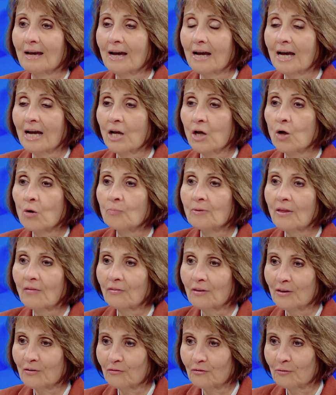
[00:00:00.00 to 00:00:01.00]
I hope that
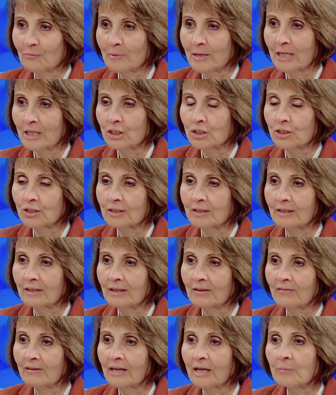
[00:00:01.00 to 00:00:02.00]
the information
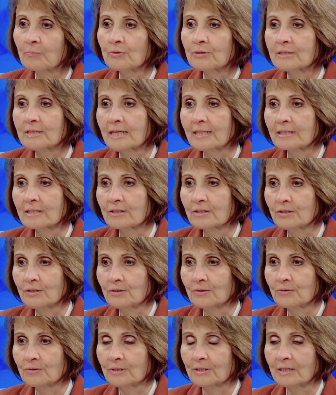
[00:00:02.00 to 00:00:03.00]
that I presented to
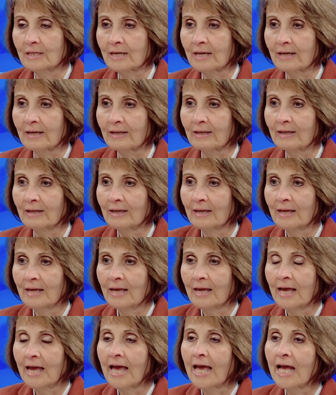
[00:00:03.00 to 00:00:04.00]
you today
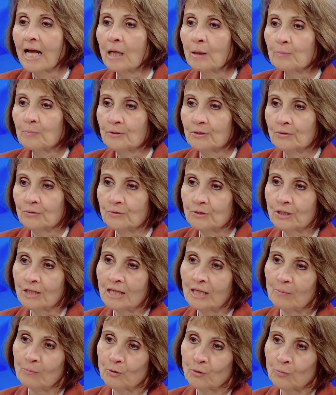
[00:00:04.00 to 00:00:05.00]
helps you to
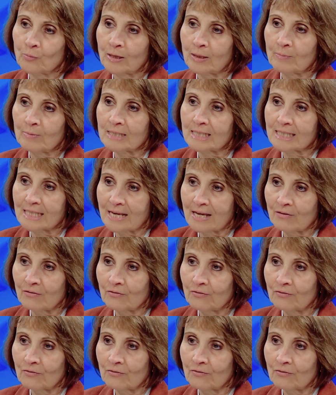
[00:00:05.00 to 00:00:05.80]
keep your baby safe.